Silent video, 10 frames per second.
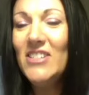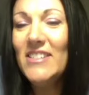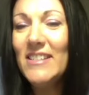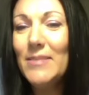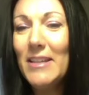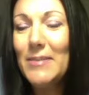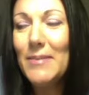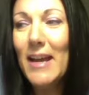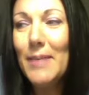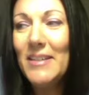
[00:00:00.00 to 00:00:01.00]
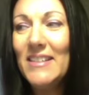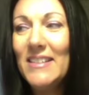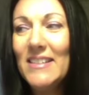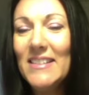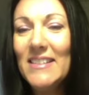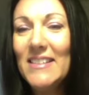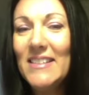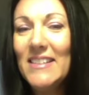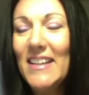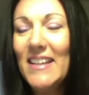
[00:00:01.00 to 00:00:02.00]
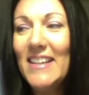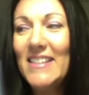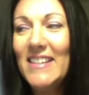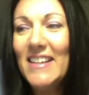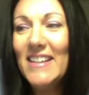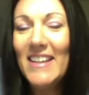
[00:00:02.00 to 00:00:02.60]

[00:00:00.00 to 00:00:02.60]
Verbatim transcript: because it makes me happy. and uh,